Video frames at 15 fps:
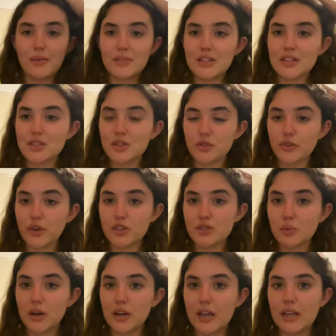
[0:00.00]
This is her first
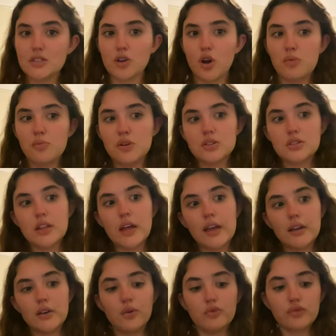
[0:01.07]
one. It's almost
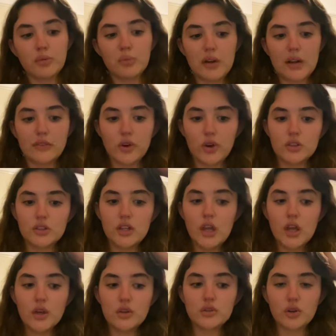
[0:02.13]
like, from what I've heard,
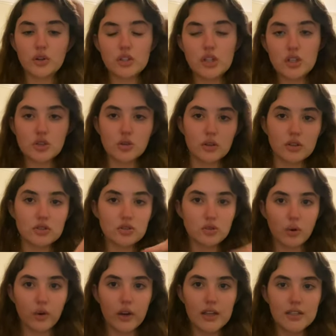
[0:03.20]
13 short
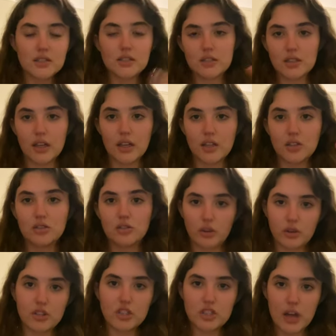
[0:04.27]
stories, because like
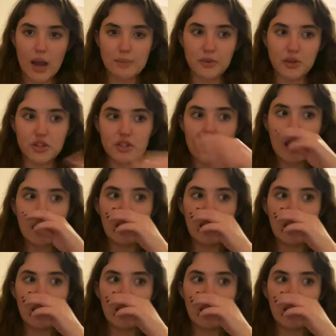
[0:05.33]
13 chapters,